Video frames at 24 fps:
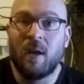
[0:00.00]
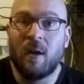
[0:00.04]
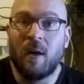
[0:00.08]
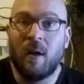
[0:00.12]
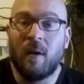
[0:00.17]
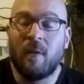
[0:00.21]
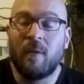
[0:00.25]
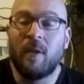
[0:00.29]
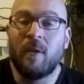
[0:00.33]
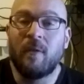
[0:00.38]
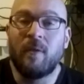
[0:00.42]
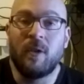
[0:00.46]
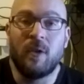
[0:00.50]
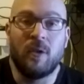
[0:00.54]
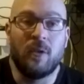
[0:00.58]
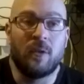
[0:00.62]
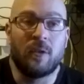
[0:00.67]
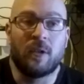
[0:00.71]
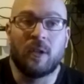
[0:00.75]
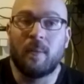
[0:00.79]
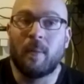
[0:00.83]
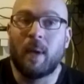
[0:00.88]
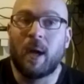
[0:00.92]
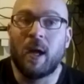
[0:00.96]
of the
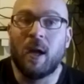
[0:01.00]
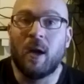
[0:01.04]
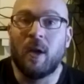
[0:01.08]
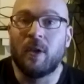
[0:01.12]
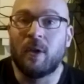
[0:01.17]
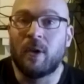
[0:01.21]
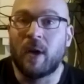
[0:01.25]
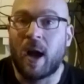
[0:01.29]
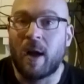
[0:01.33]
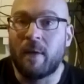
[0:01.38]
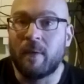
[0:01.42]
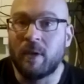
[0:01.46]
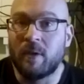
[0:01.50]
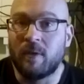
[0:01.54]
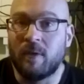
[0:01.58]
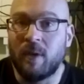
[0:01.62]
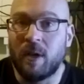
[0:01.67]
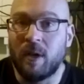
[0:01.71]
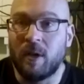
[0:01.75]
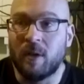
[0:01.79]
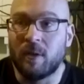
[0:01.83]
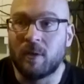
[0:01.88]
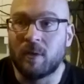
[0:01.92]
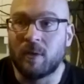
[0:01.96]
views that my other average
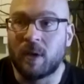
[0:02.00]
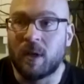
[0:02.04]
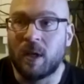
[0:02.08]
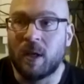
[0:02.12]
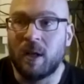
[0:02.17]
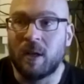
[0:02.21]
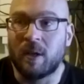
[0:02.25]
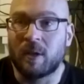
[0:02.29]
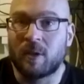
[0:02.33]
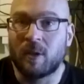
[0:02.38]
videos were getting.